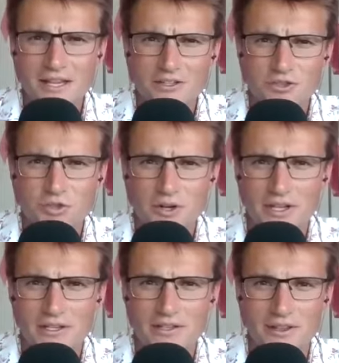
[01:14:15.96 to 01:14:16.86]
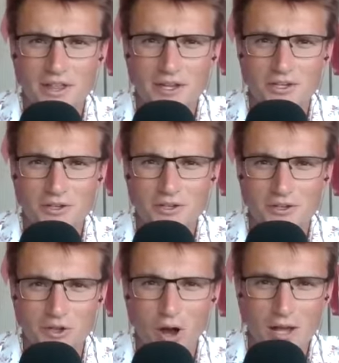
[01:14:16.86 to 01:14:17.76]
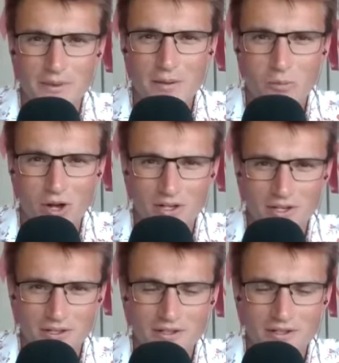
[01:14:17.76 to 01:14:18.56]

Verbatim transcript: less sedentary than your IBM yes. work?